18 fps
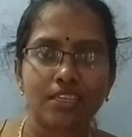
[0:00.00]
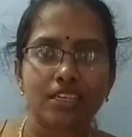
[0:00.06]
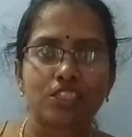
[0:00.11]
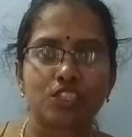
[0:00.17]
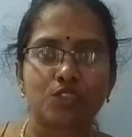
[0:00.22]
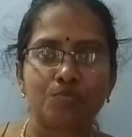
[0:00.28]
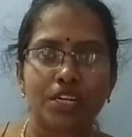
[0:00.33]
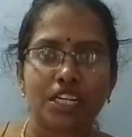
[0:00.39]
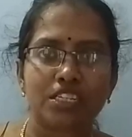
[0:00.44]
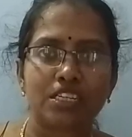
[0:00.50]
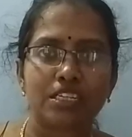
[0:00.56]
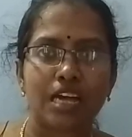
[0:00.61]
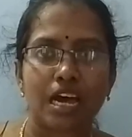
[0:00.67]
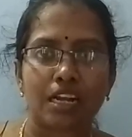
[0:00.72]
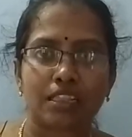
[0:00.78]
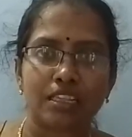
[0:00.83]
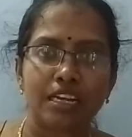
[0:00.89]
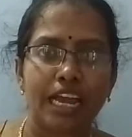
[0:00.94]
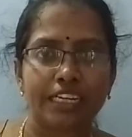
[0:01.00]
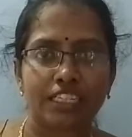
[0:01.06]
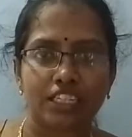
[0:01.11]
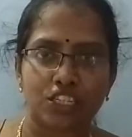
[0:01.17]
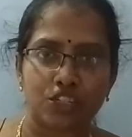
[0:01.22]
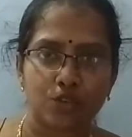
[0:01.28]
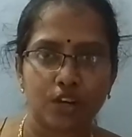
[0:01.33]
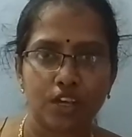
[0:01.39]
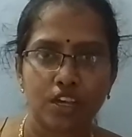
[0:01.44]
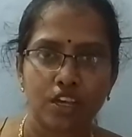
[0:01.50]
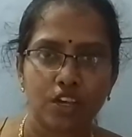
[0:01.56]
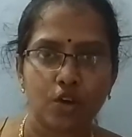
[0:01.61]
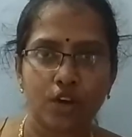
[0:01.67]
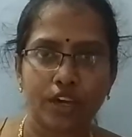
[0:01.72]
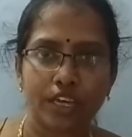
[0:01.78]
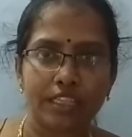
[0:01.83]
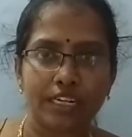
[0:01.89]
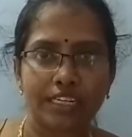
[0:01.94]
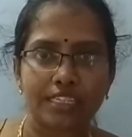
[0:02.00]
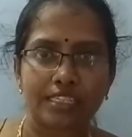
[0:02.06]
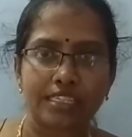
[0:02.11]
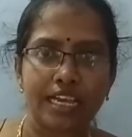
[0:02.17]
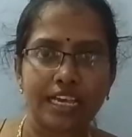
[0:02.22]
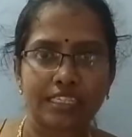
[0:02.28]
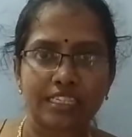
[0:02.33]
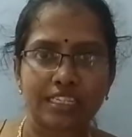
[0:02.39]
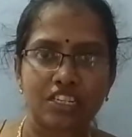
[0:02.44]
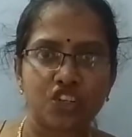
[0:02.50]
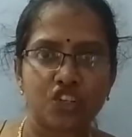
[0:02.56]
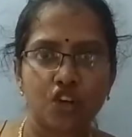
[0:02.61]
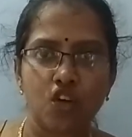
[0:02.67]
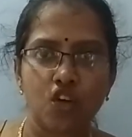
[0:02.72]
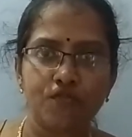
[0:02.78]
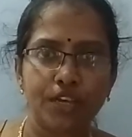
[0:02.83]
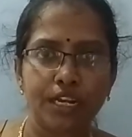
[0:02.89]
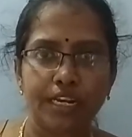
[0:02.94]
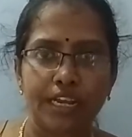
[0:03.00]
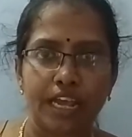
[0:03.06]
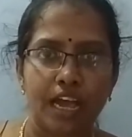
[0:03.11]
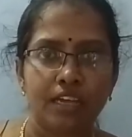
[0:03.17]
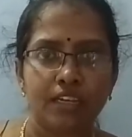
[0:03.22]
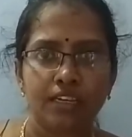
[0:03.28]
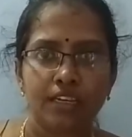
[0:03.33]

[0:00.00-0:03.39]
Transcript: 6 minute north latitude. Okay, that is the extension of India.